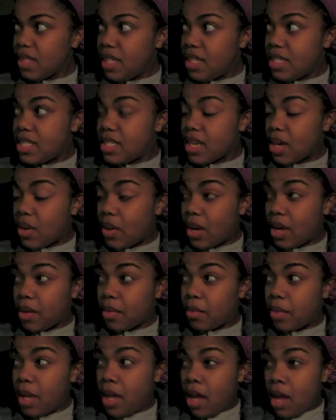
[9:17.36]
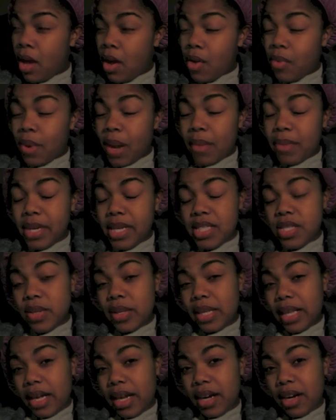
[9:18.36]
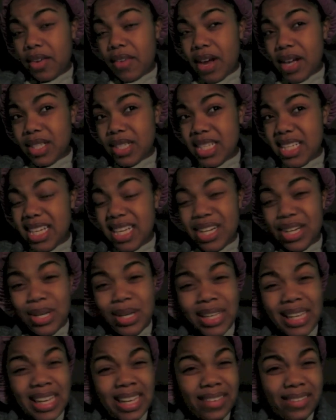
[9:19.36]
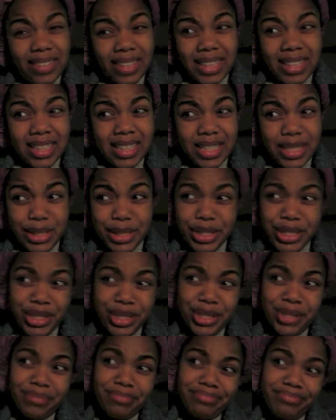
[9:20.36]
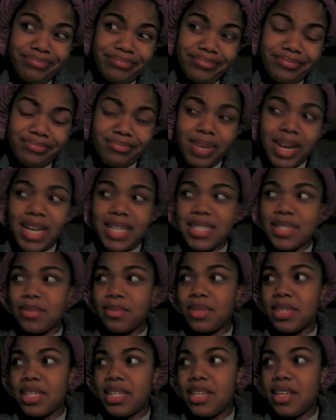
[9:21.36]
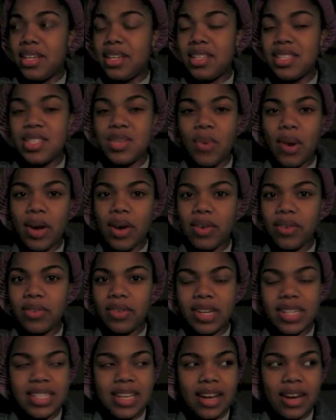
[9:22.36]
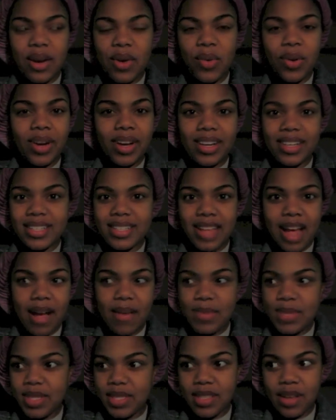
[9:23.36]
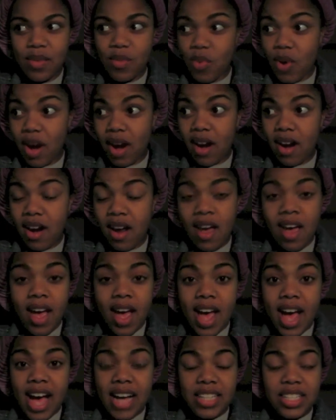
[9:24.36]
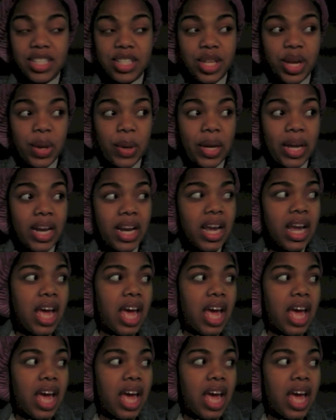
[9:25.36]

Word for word: So, probably get to Atlanta around 10 or 11-ish, possibly 12, because I know we're gonna stop somewhere. I just know it.